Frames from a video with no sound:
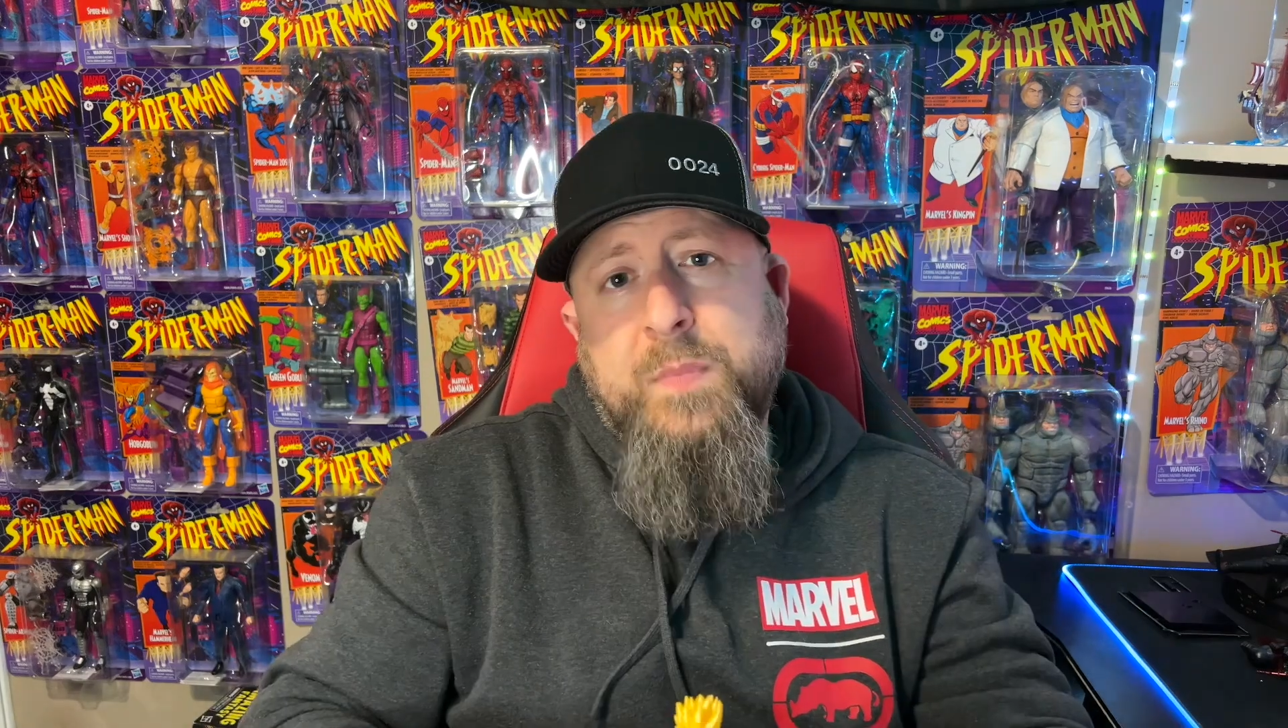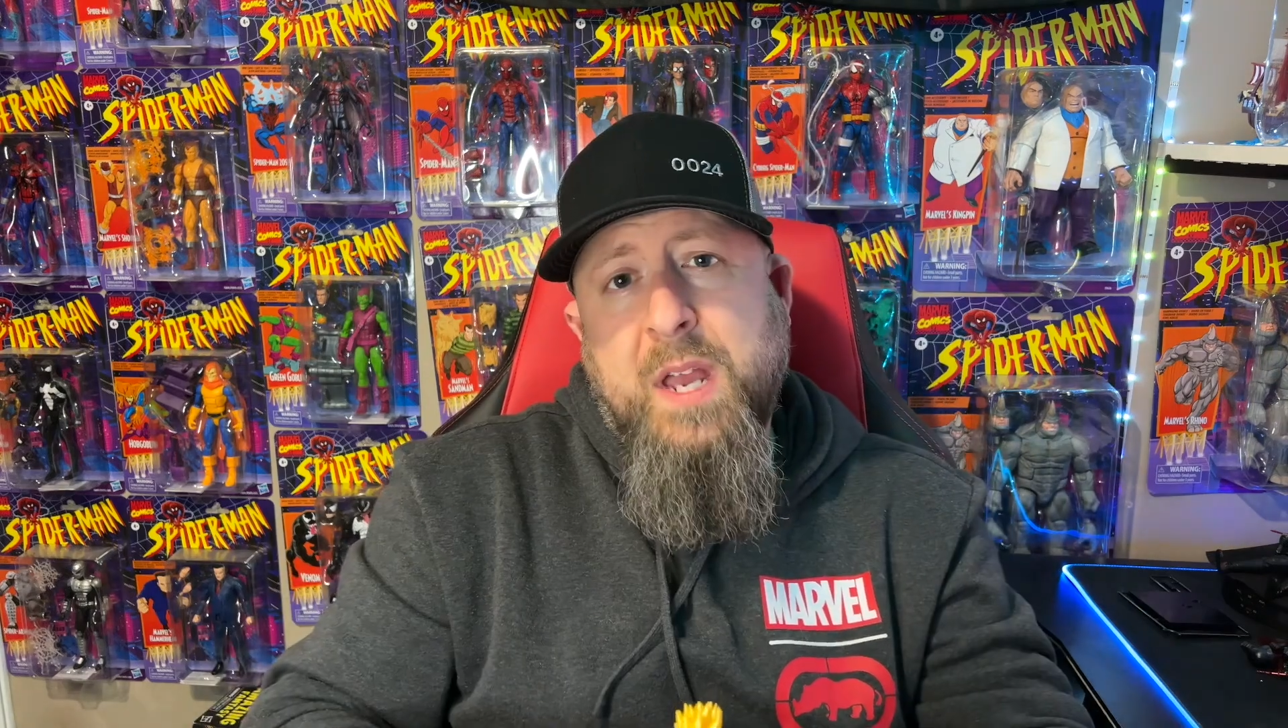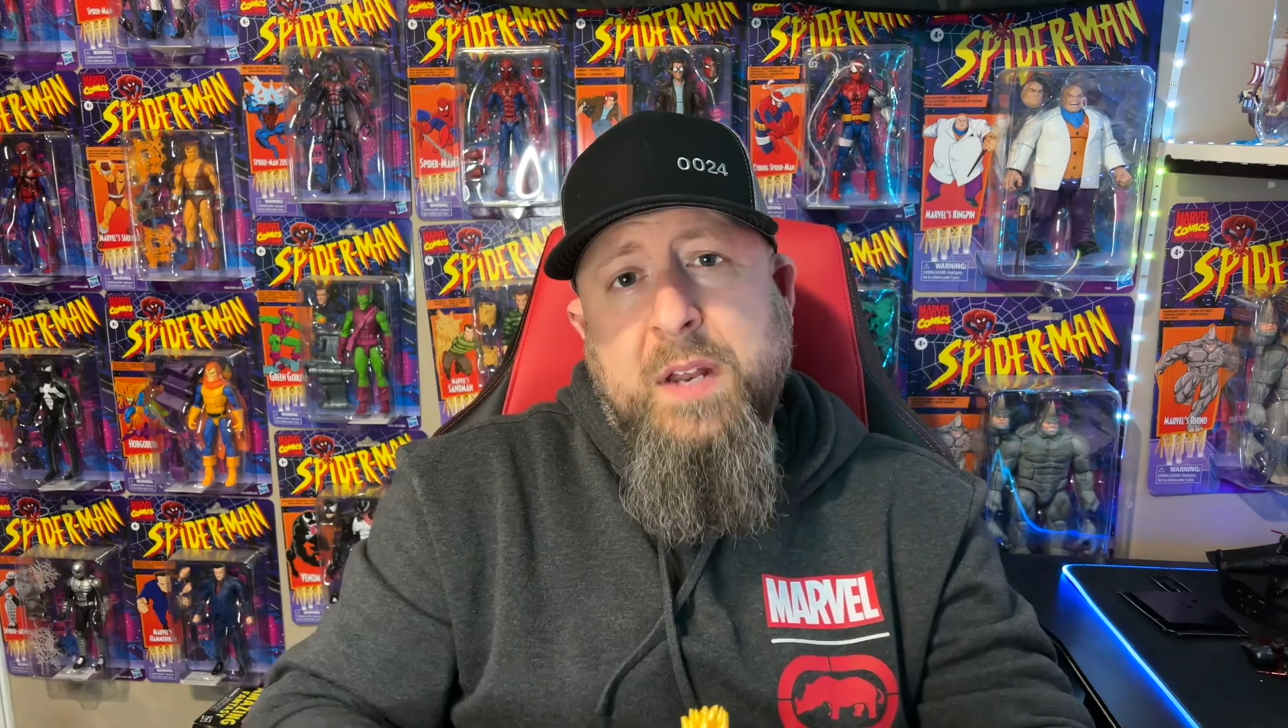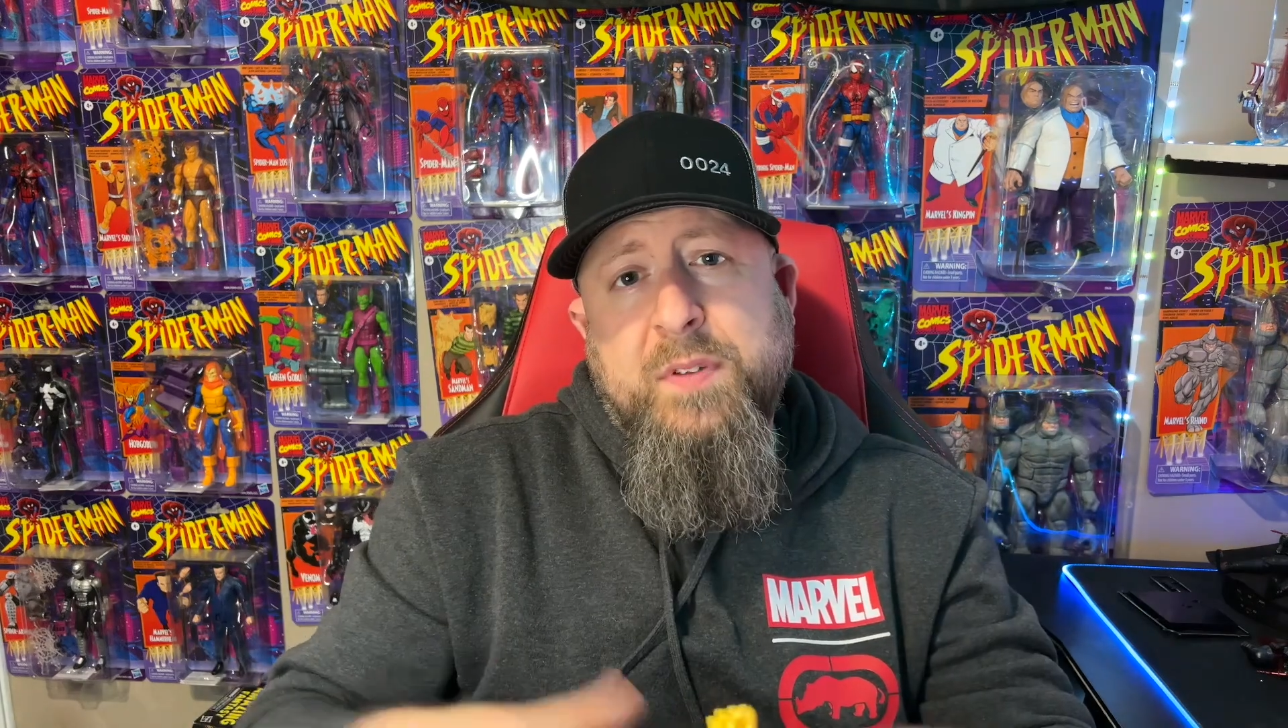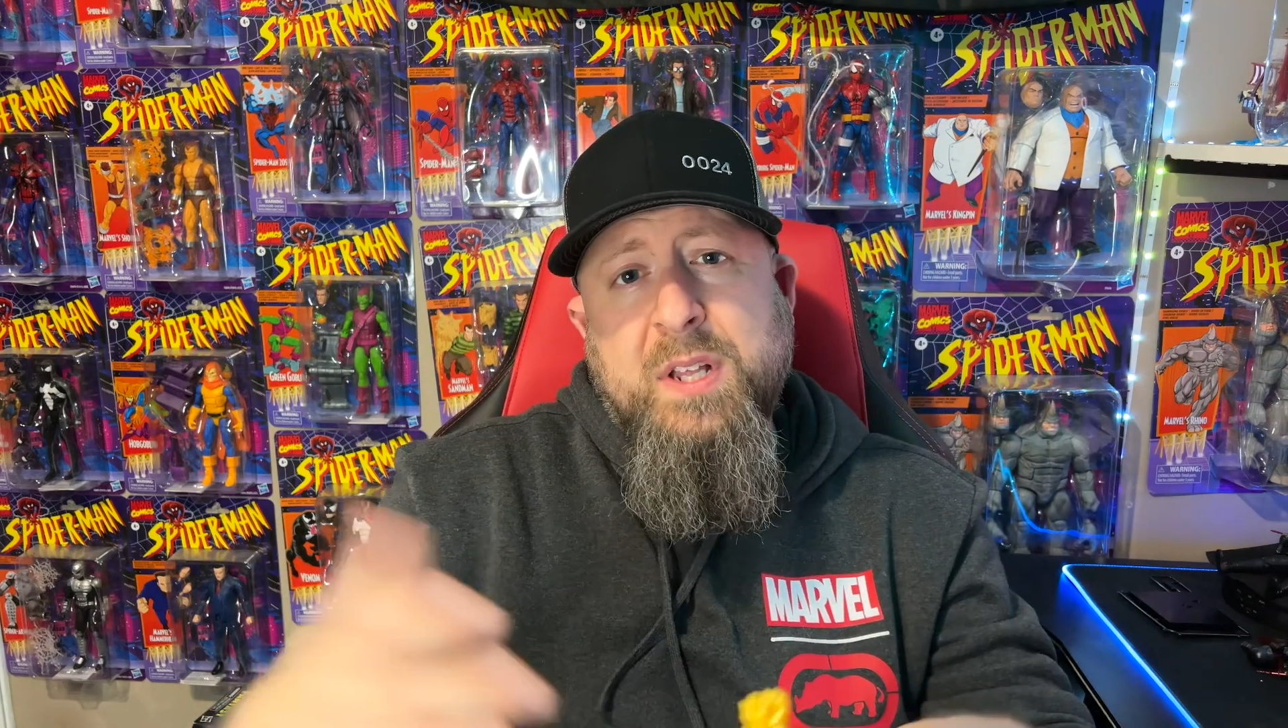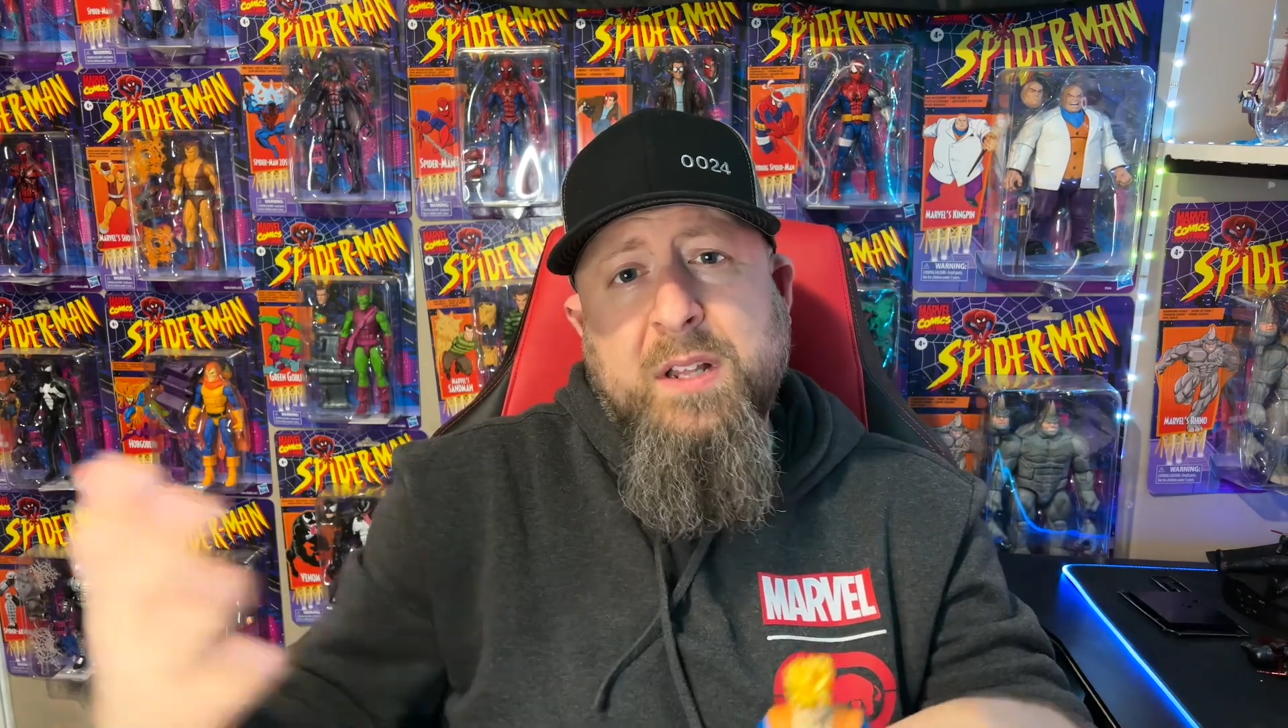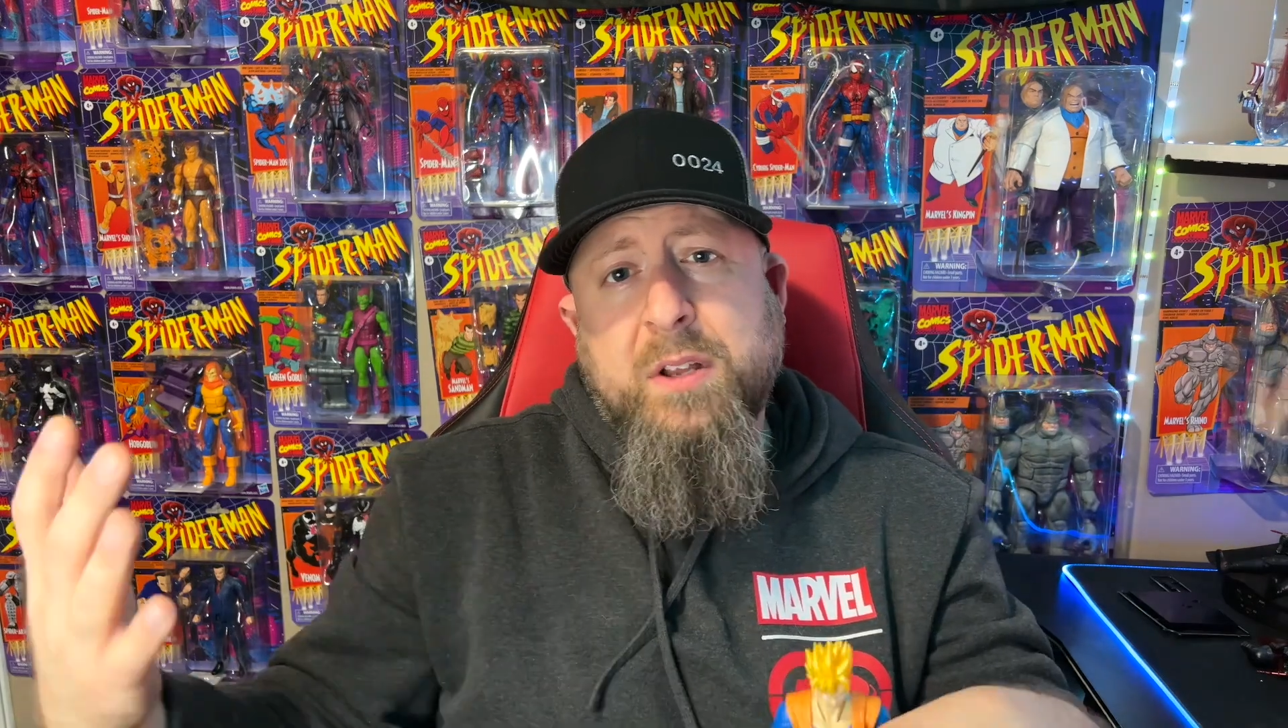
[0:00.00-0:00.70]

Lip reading: And if you didn't